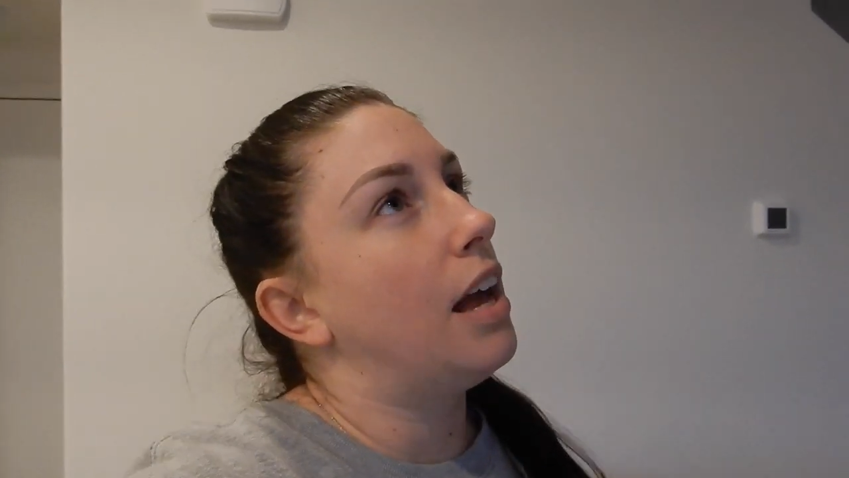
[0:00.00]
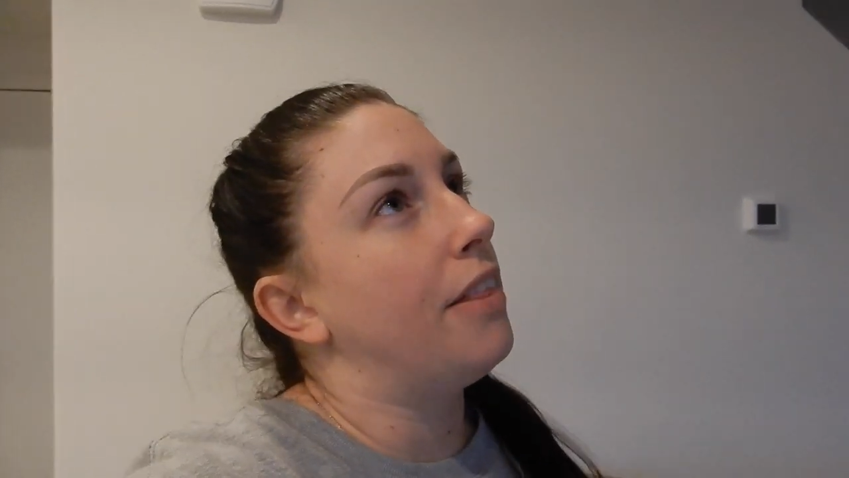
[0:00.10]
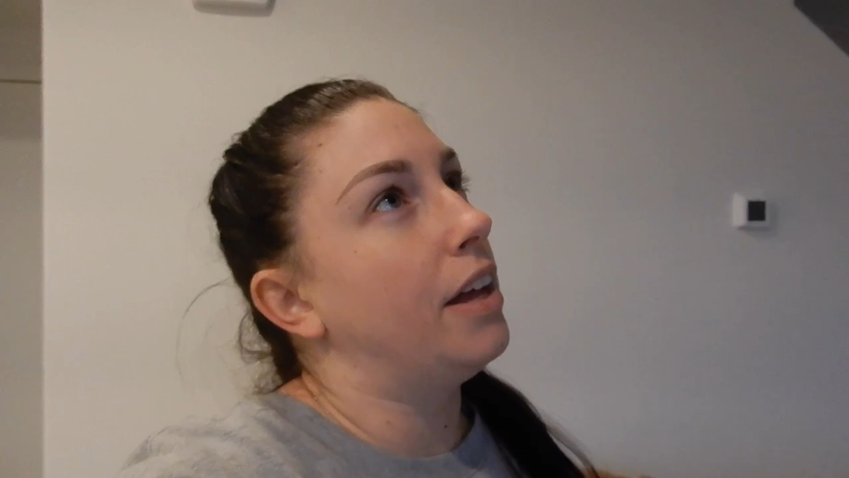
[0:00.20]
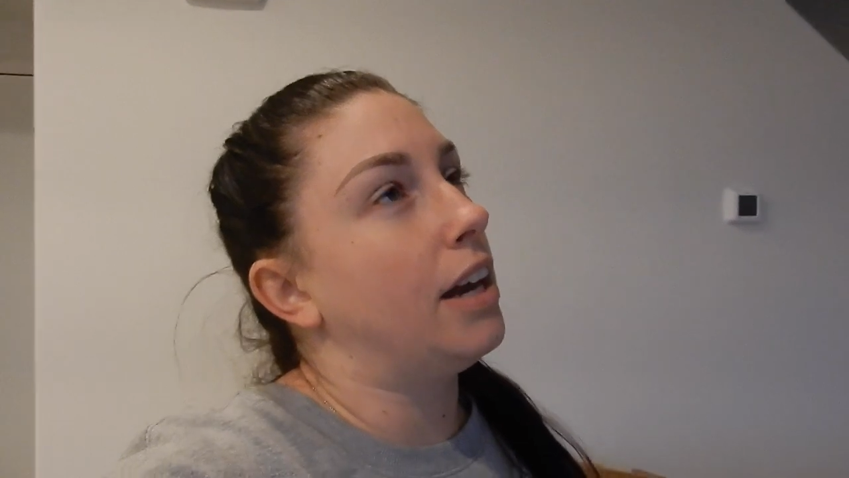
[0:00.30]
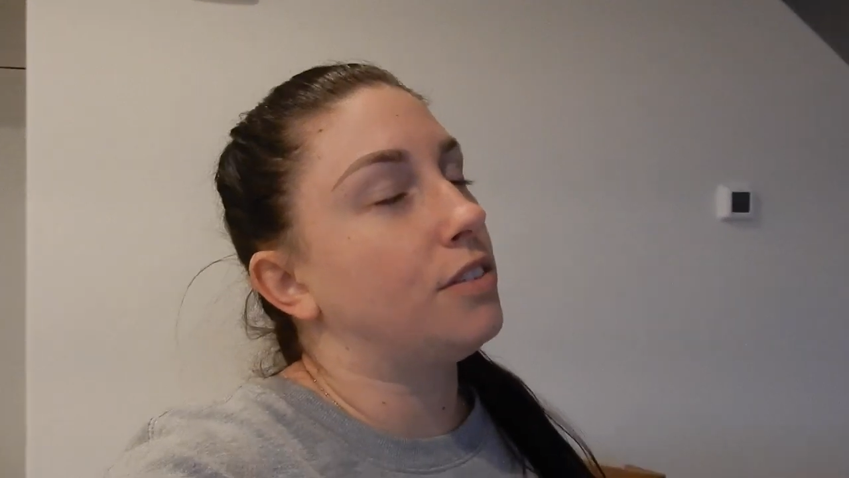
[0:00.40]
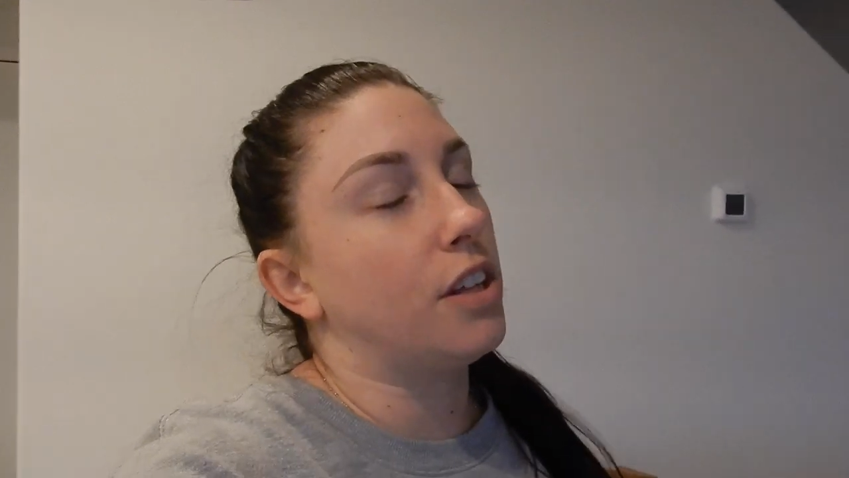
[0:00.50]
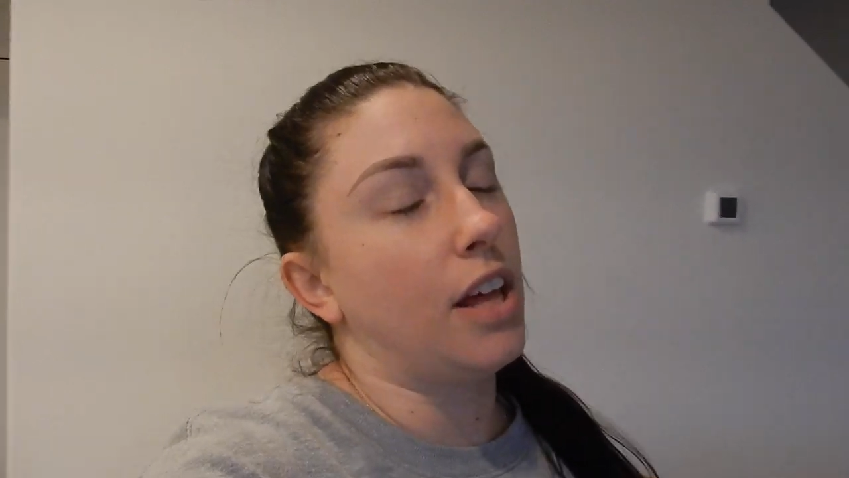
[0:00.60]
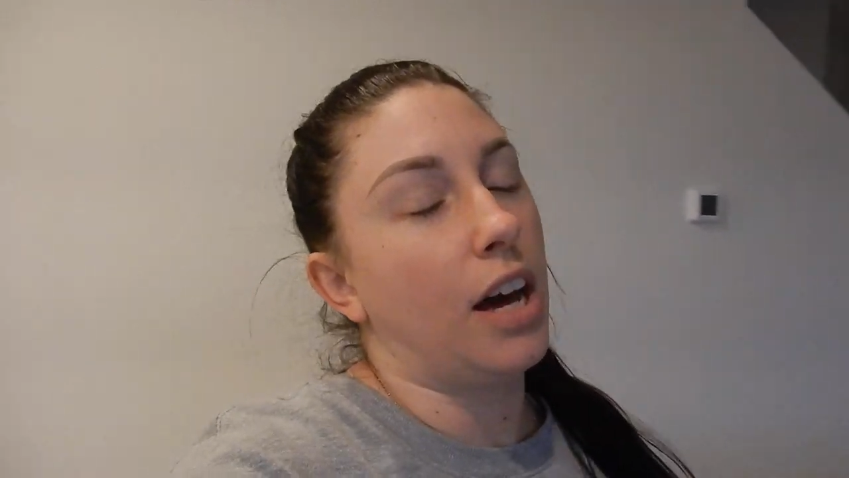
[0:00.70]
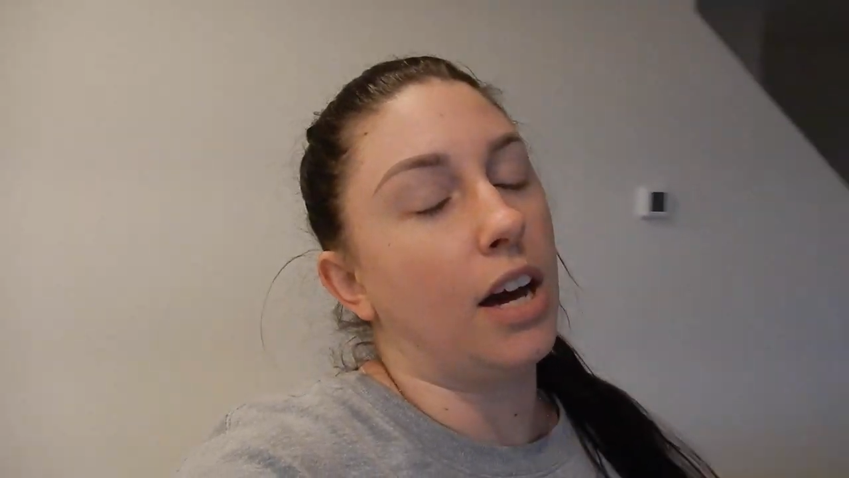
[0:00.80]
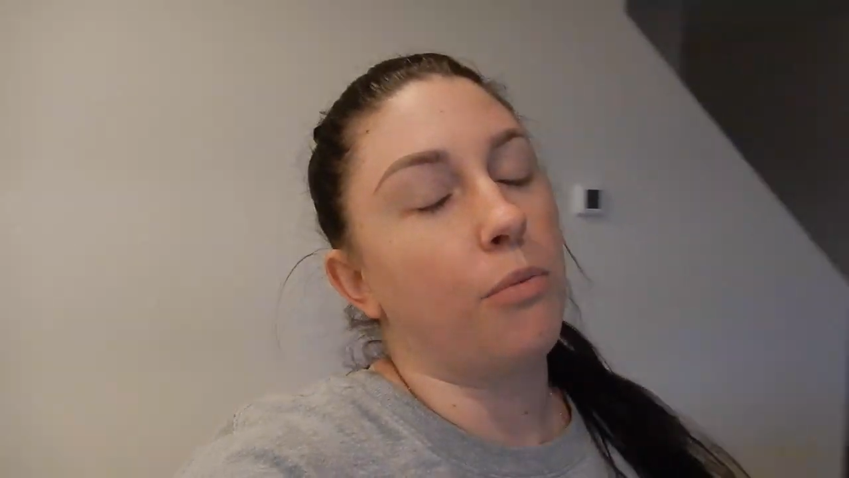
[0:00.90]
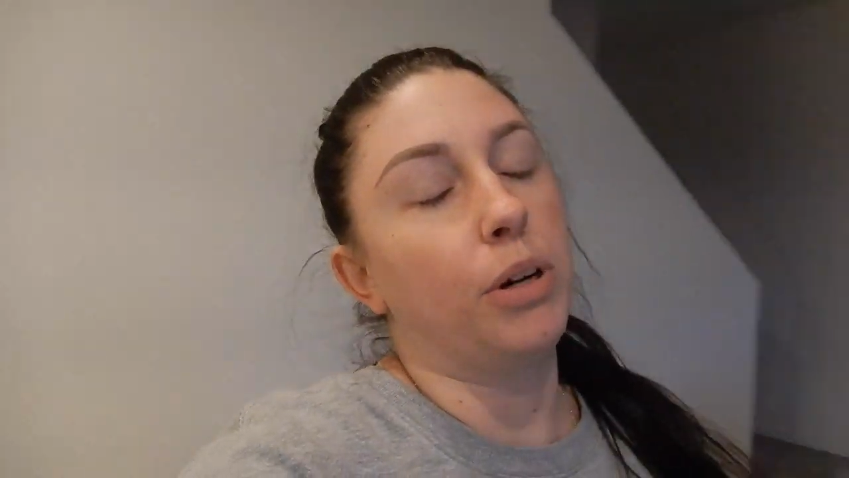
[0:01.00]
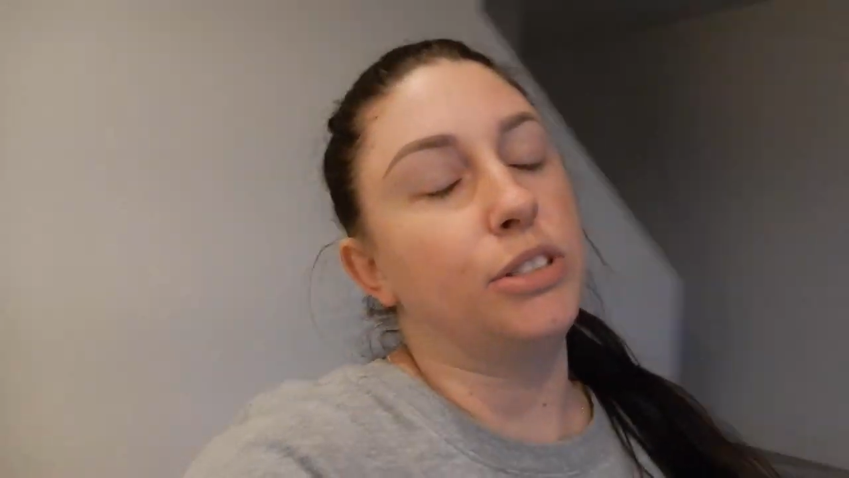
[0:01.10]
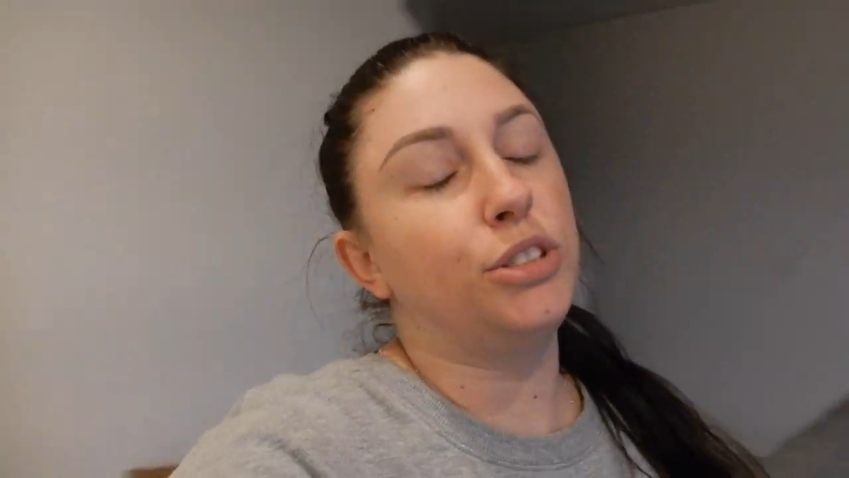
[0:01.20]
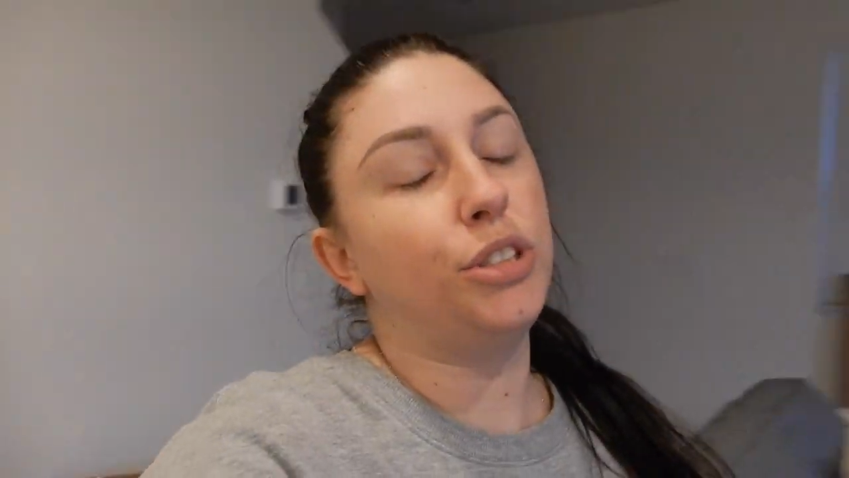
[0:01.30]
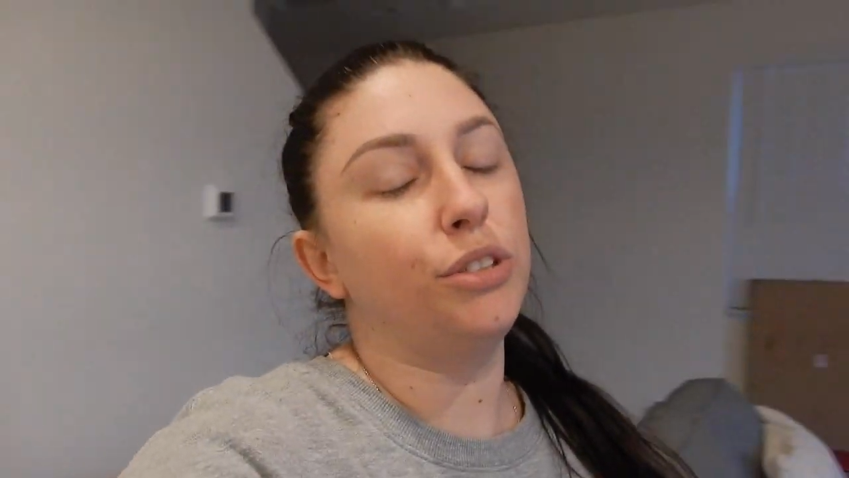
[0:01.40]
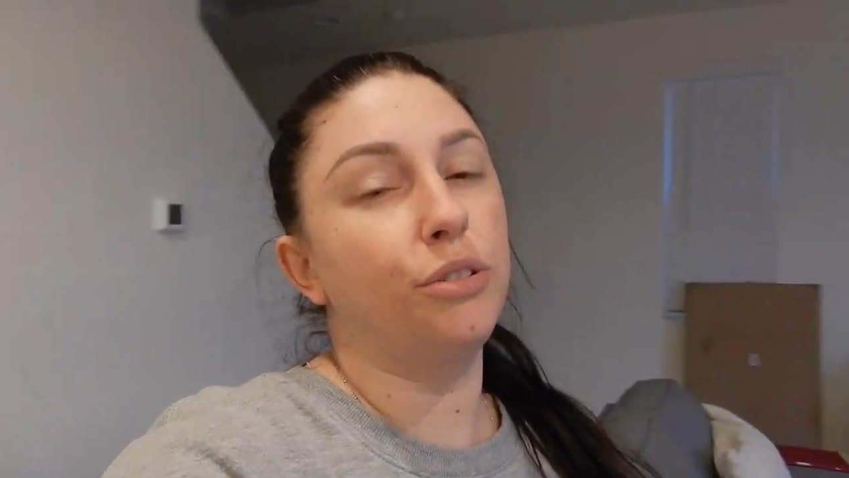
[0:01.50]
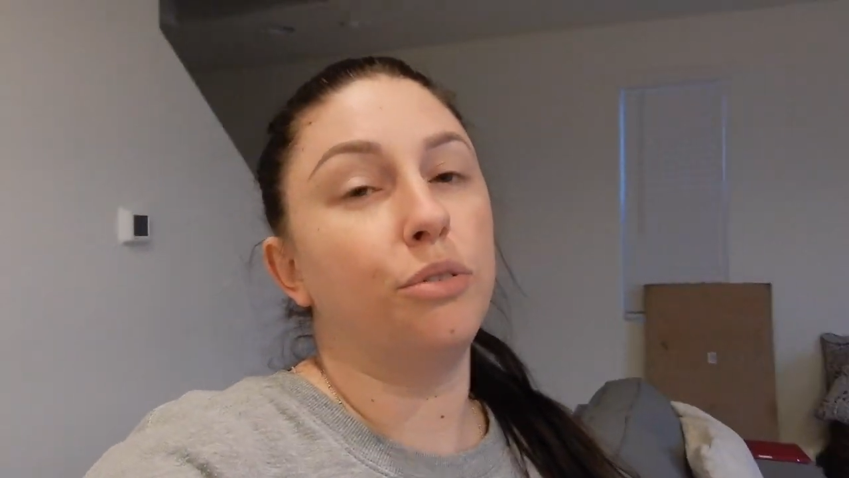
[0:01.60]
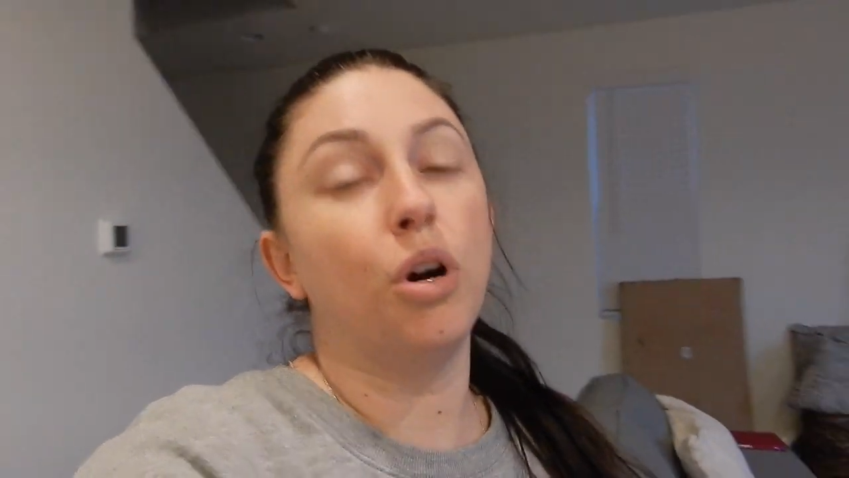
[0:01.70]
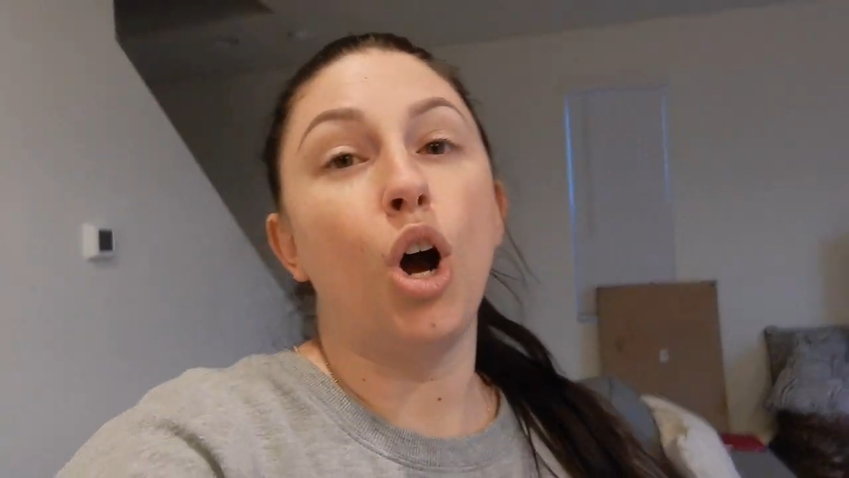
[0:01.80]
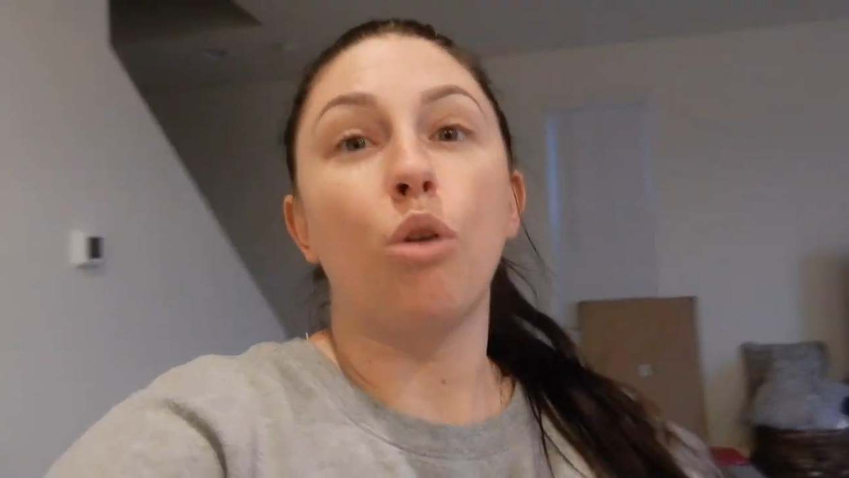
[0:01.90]
and then after that, I went
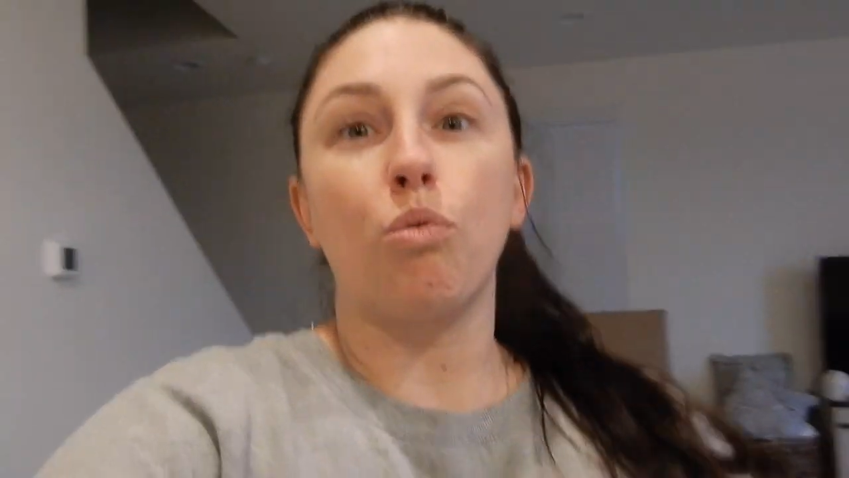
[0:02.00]
to